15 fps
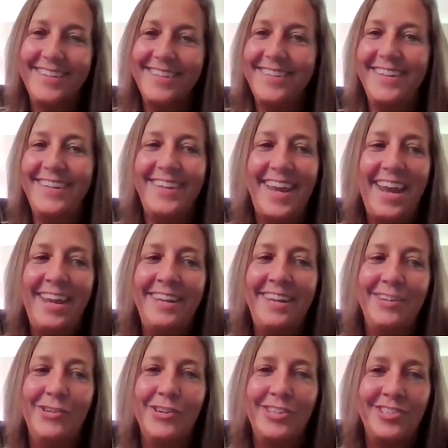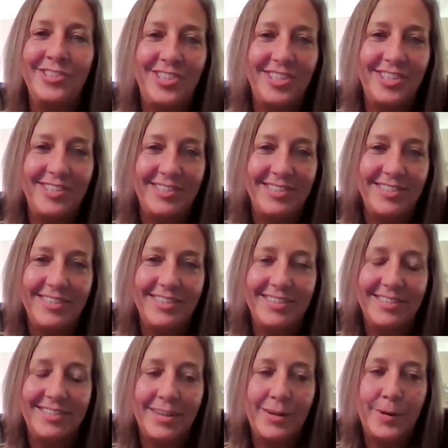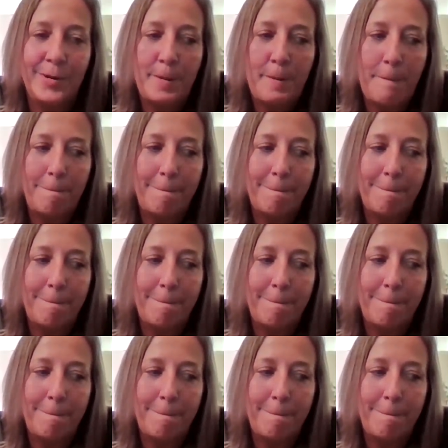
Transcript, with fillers: she hated Christians. So